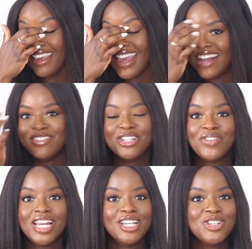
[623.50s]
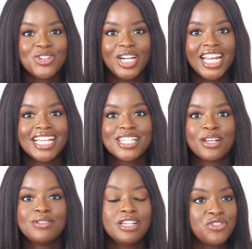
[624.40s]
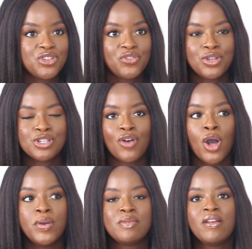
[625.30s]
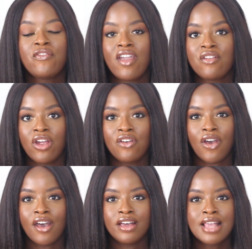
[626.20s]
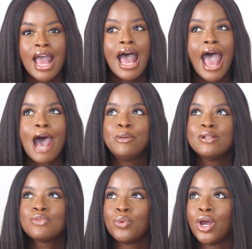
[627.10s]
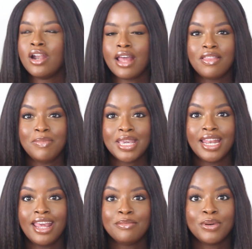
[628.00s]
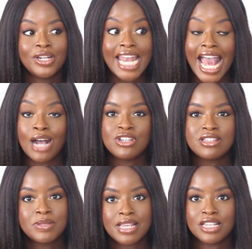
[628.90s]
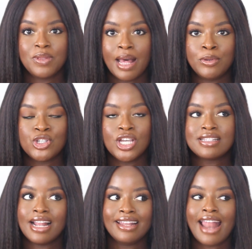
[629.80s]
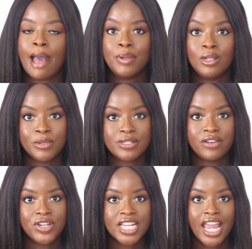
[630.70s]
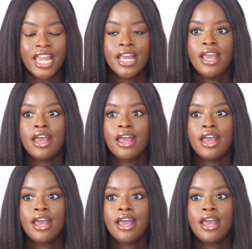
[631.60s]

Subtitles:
Yeah, and she really enjoyed it. So citrus fruits have always been a favourite of hers. Apples weren't at the beginning, but now she's obsessed with apples. She has like an apple almost every day.